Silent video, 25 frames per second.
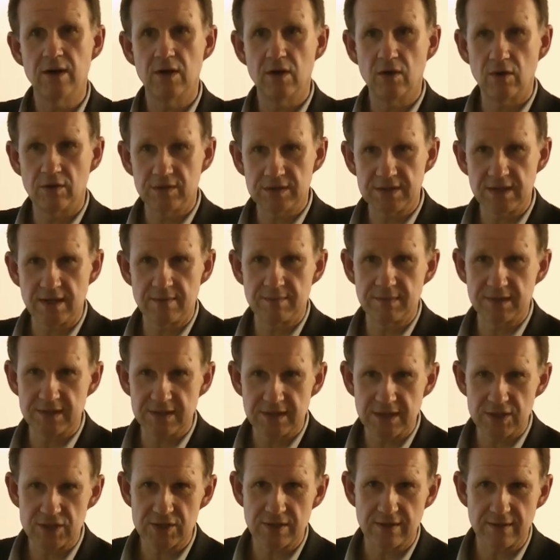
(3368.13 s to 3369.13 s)
Long-term
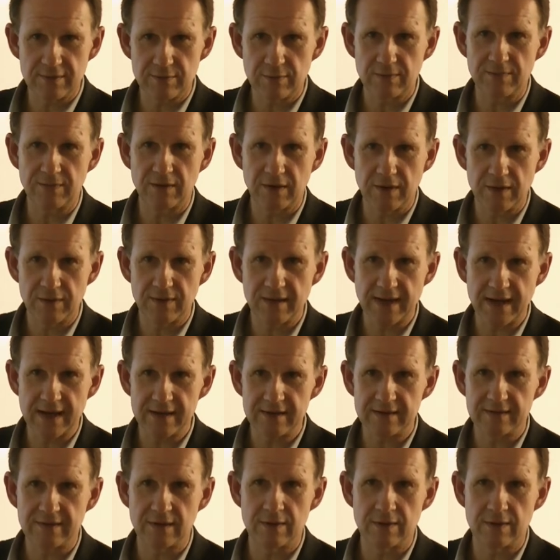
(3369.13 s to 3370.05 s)
conditions will follow that.